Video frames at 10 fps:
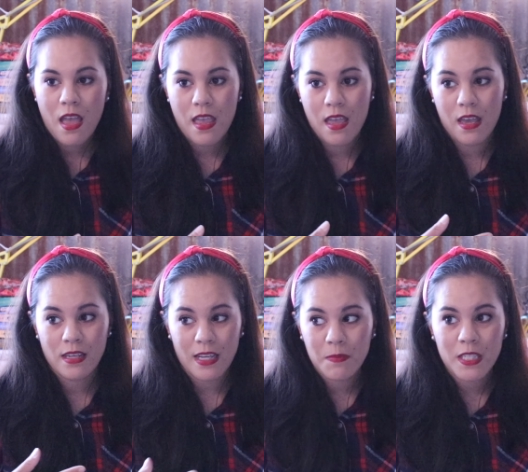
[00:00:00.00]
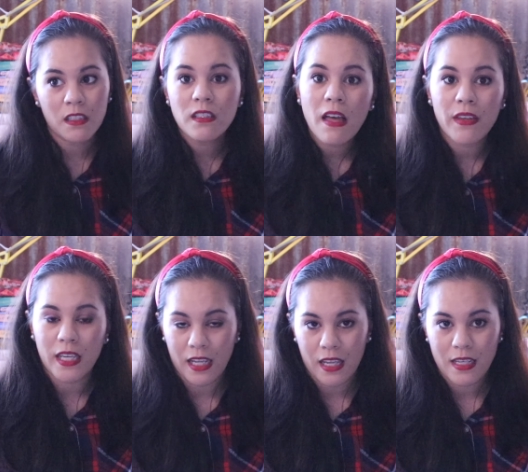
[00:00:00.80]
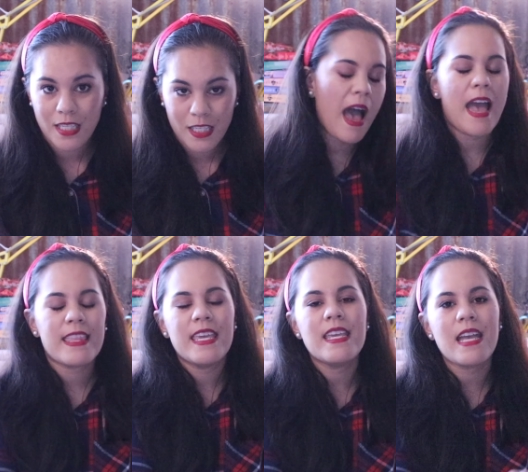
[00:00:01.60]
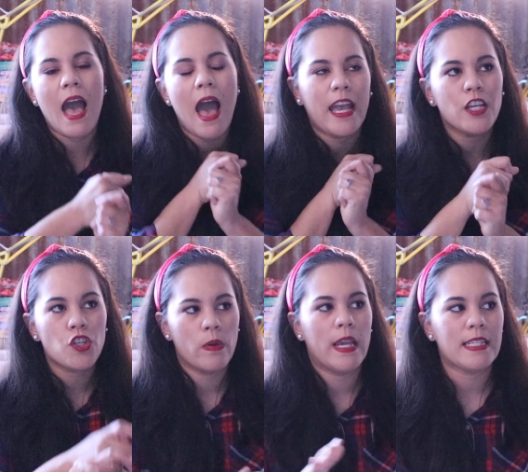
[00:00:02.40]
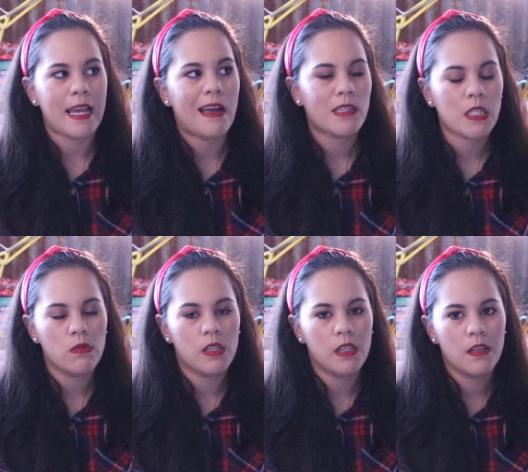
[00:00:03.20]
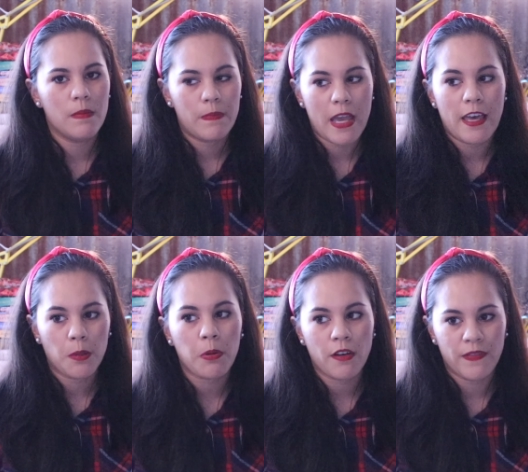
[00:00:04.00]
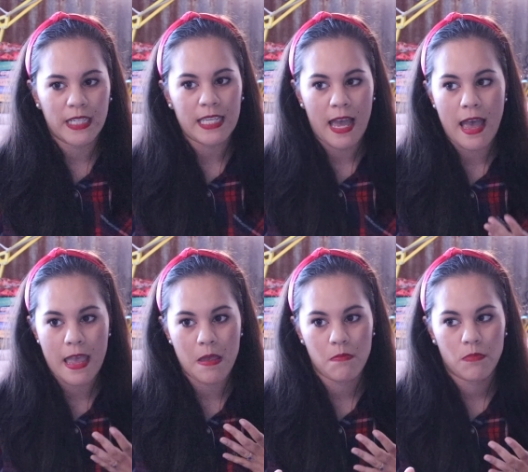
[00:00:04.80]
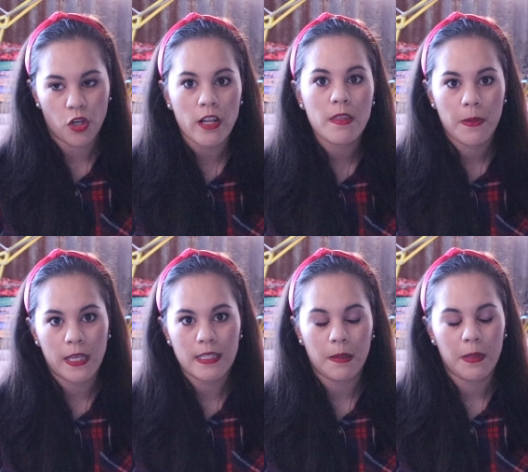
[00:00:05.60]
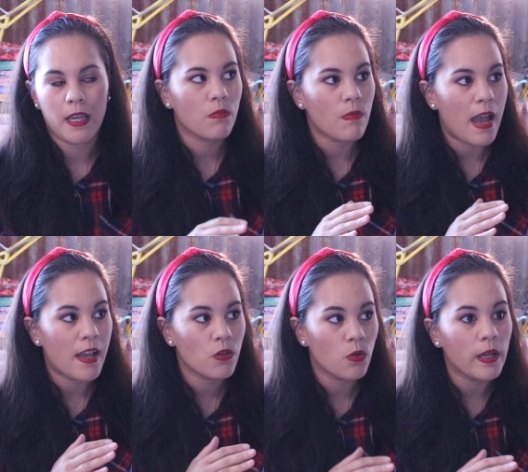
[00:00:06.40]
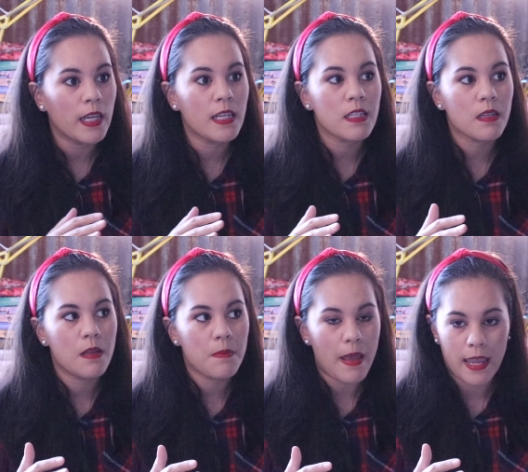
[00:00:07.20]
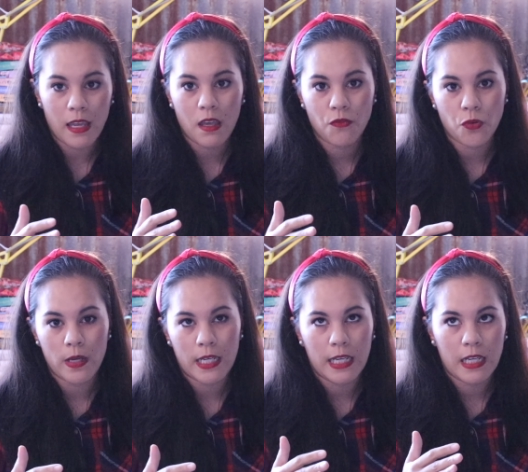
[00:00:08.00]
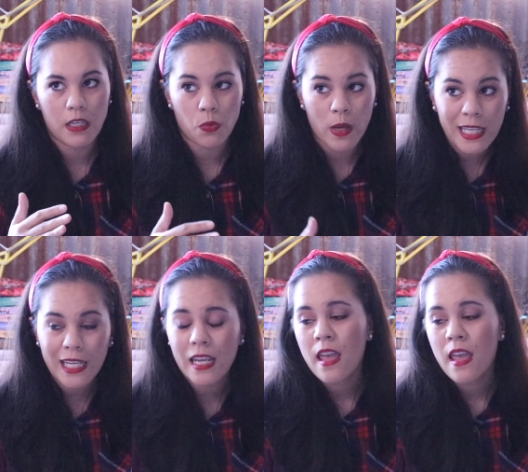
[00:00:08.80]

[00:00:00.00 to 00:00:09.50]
and I'm still loving it. I think I joined Out School at the perfect time during the pandemic. I joined in May of 2020